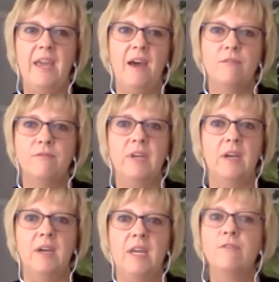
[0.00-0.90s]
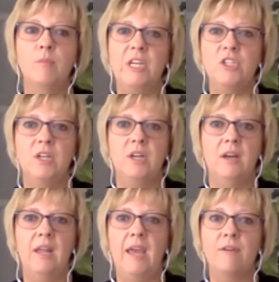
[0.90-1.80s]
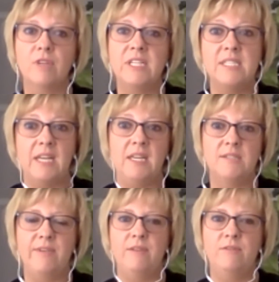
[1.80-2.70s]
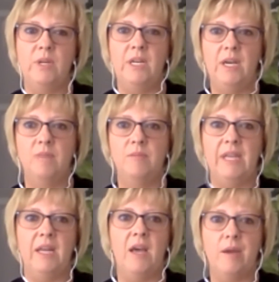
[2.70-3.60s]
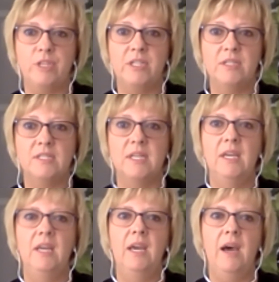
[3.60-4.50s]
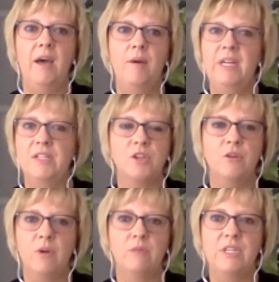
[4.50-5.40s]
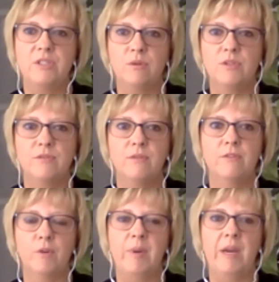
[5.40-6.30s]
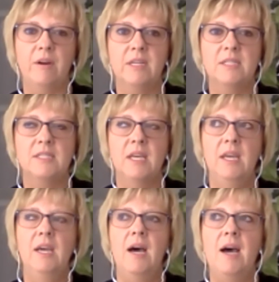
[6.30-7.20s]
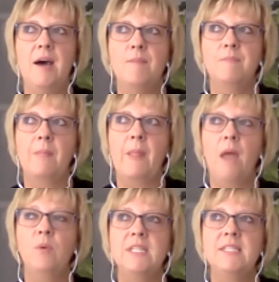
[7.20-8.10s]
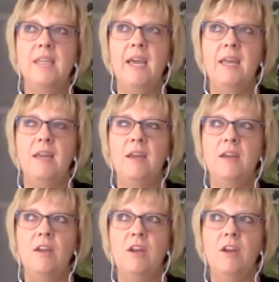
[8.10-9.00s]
They have information on every state's 529 plan options, and it's a great resource for parents. I would say,